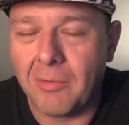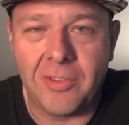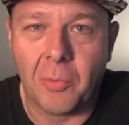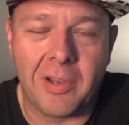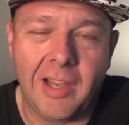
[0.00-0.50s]
We're
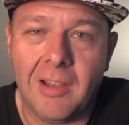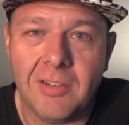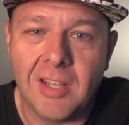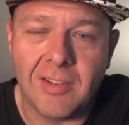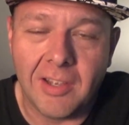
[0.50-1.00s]
still working
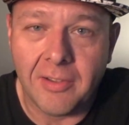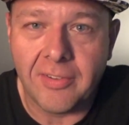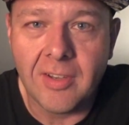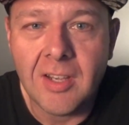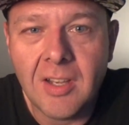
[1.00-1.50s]
out
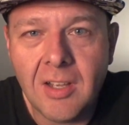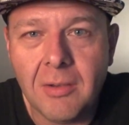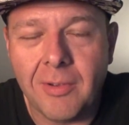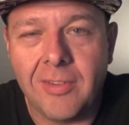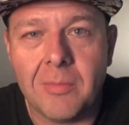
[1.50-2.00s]
details
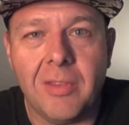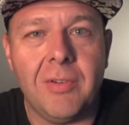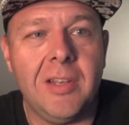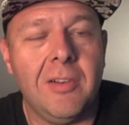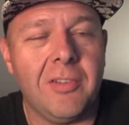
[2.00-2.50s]
with some of the
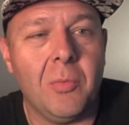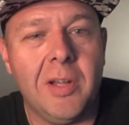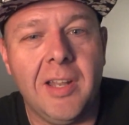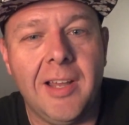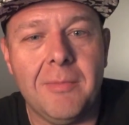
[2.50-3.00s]
vendors and
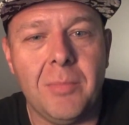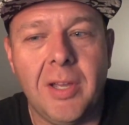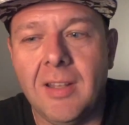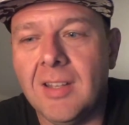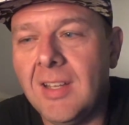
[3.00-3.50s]
whatnot,
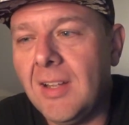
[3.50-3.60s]
but